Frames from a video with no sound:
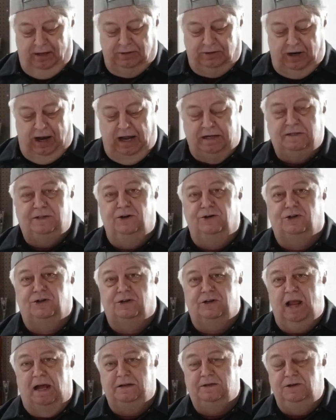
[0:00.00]
so that's your
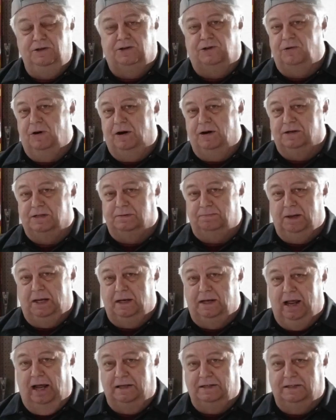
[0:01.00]
that's your trigger
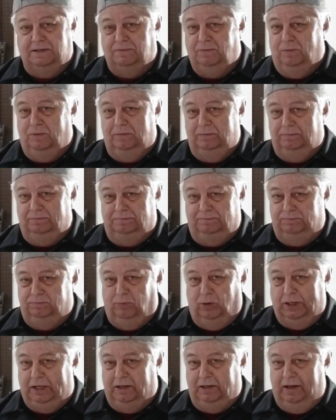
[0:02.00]
speed. That's
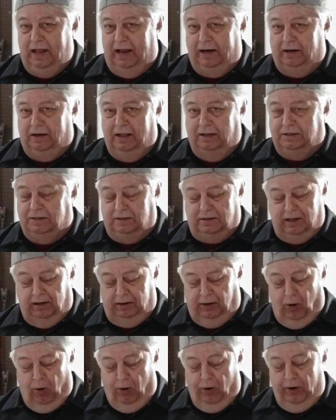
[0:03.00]
what that the, the
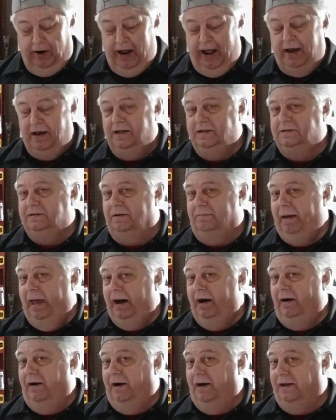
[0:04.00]
lower that is, the
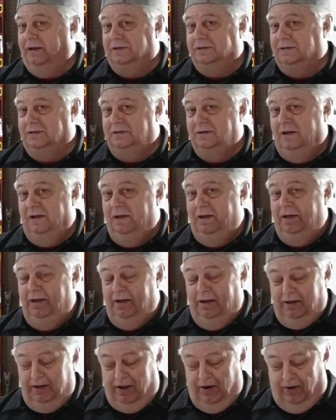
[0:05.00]
better it is.
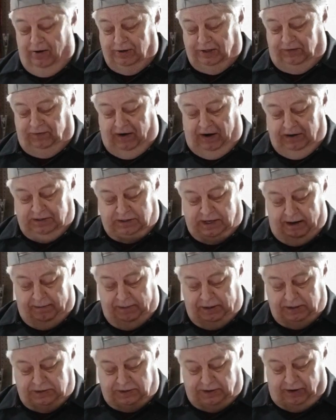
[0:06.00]
You know, as far as
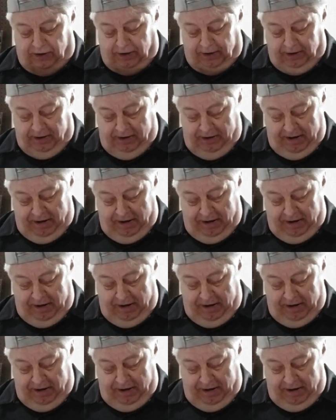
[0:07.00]
I'm concerned.